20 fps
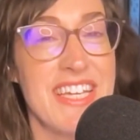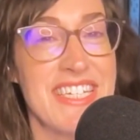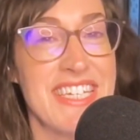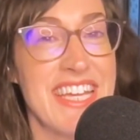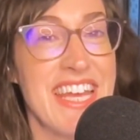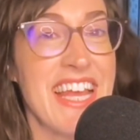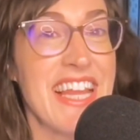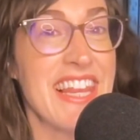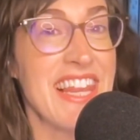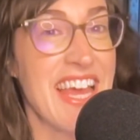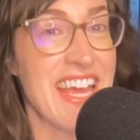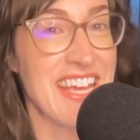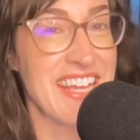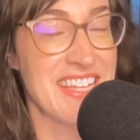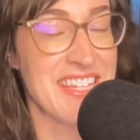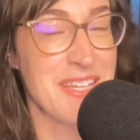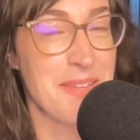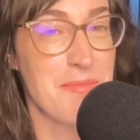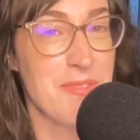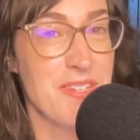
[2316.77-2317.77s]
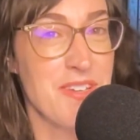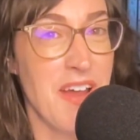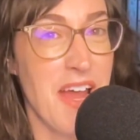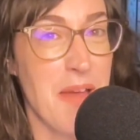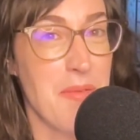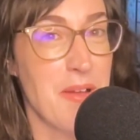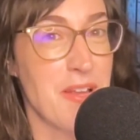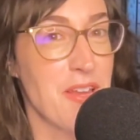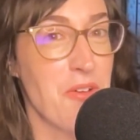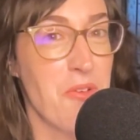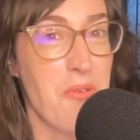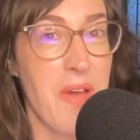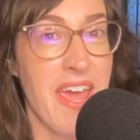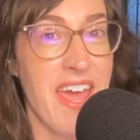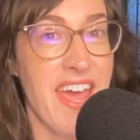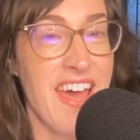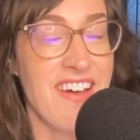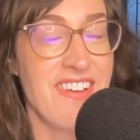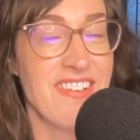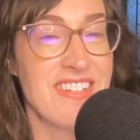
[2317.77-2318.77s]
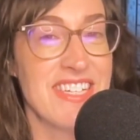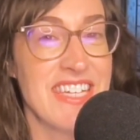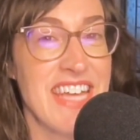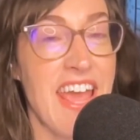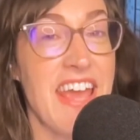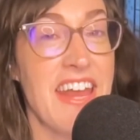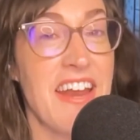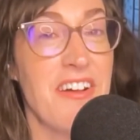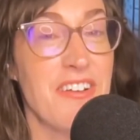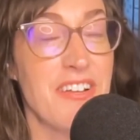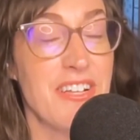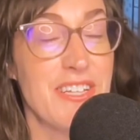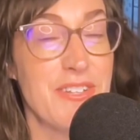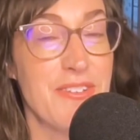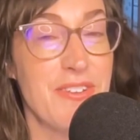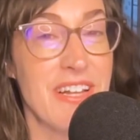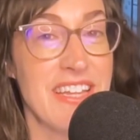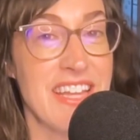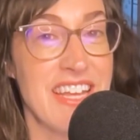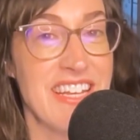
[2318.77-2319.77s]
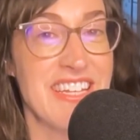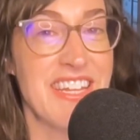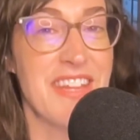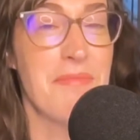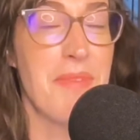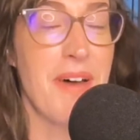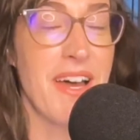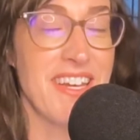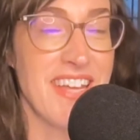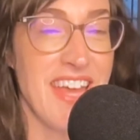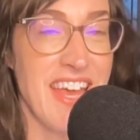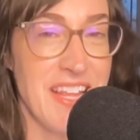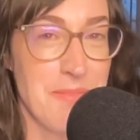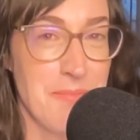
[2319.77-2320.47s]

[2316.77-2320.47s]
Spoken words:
to hit like and subscribe on your way out, and I'll include a link to the podcast